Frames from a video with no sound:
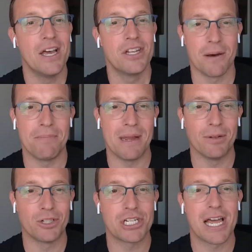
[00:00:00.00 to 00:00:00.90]
Some
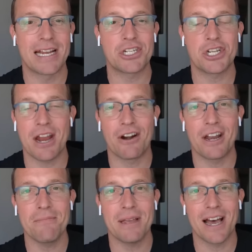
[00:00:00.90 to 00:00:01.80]
people just liked
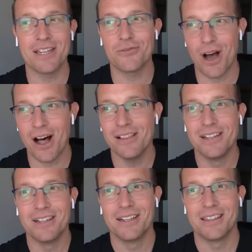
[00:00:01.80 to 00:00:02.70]
staring because, well,
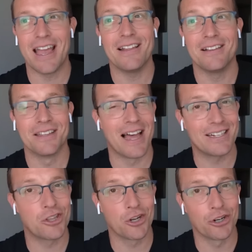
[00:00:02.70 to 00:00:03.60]
they
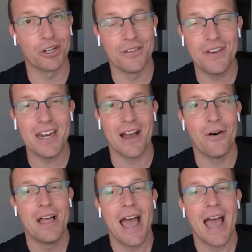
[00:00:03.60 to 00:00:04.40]
liked the girl in the video.